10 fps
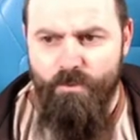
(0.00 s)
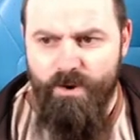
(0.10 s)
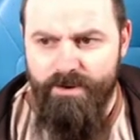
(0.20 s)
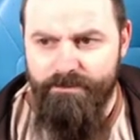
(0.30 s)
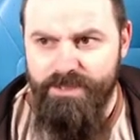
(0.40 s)

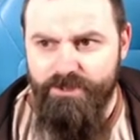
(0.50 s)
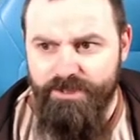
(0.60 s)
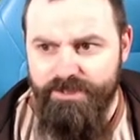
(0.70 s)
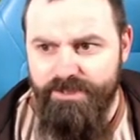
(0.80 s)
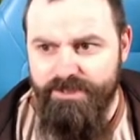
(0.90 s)
What I'm
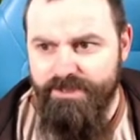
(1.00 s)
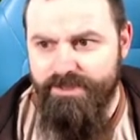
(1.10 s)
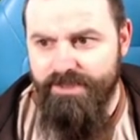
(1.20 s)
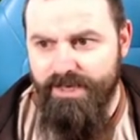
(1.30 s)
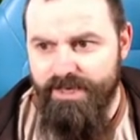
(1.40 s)
interested to
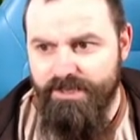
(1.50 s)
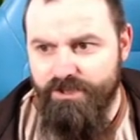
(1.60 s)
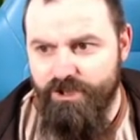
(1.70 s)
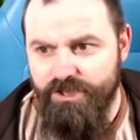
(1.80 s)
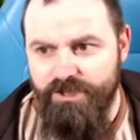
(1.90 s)
see is
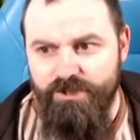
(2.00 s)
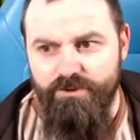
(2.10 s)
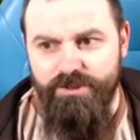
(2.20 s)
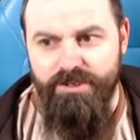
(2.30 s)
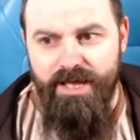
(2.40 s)
she's
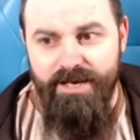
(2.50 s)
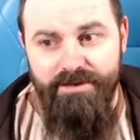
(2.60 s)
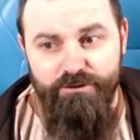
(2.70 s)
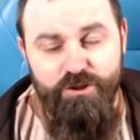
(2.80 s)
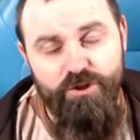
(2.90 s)
using a
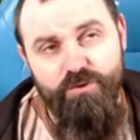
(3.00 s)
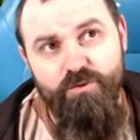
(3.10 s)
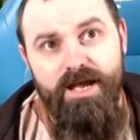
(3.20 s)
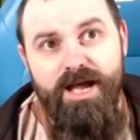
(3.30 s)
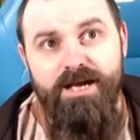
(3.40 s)
level
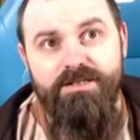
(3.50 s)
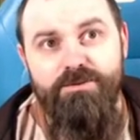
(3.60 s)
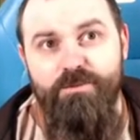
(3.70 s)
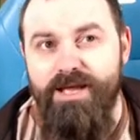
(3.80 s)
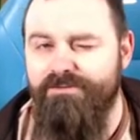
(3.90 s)
2 axe.
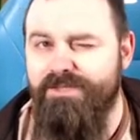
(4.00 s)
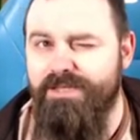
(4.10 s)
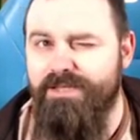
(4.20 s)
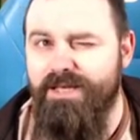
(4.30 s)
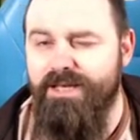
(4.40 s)
We have
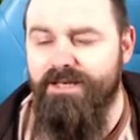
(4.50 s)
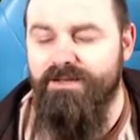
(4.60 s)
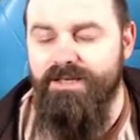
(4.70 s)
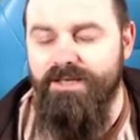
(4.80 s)
seen in the